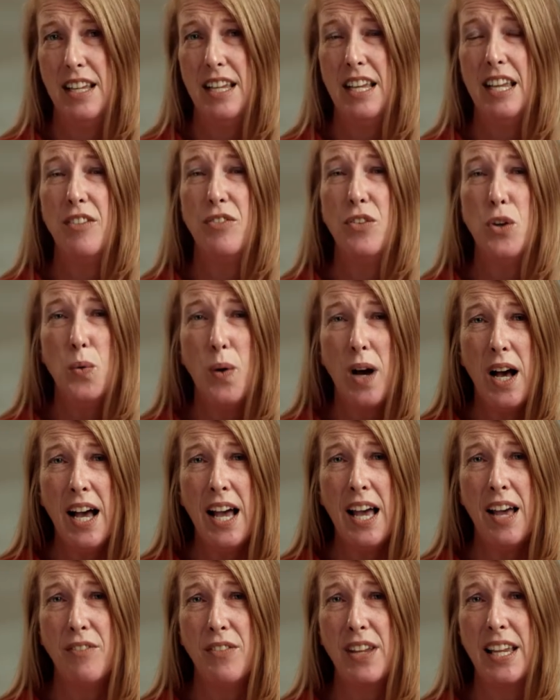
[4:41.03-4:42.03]
If you are
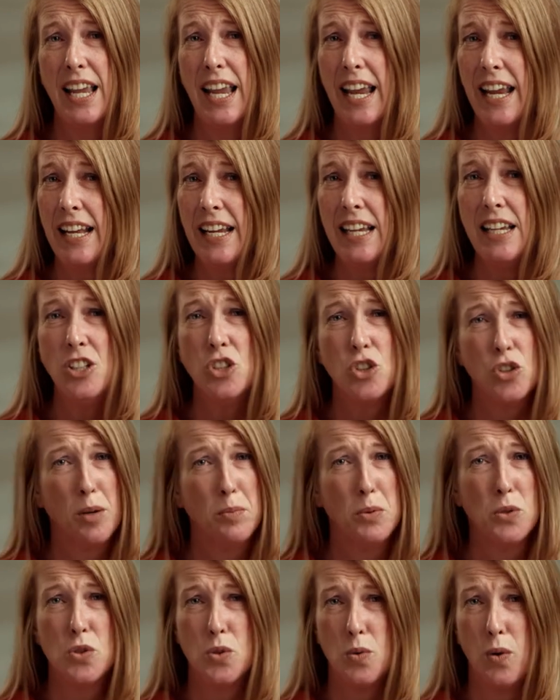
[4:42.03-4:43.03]
having any
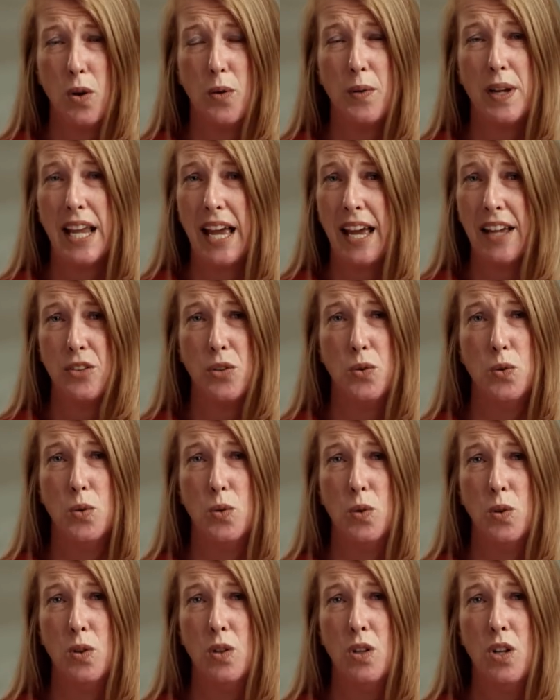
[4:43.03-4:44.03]
trouble swallowing at
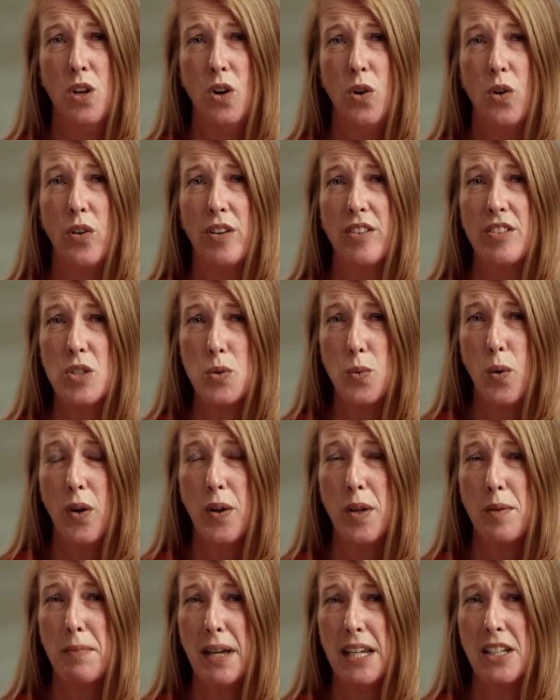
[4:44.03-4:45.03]
all, or if
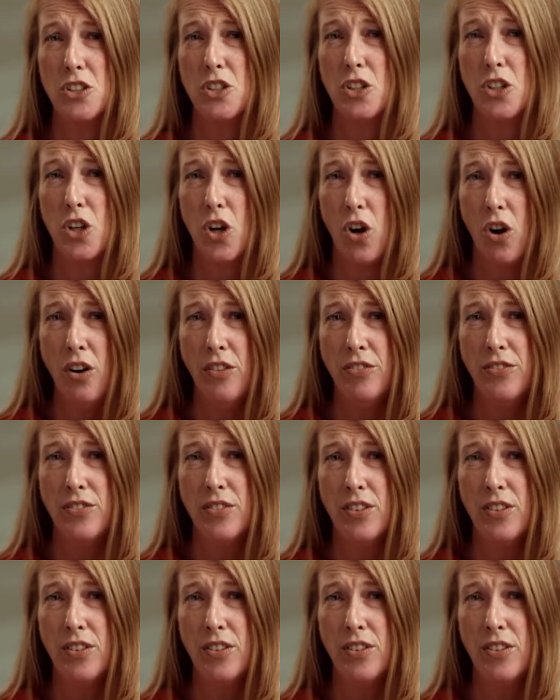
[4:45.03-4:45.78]
swallowing makes you cough,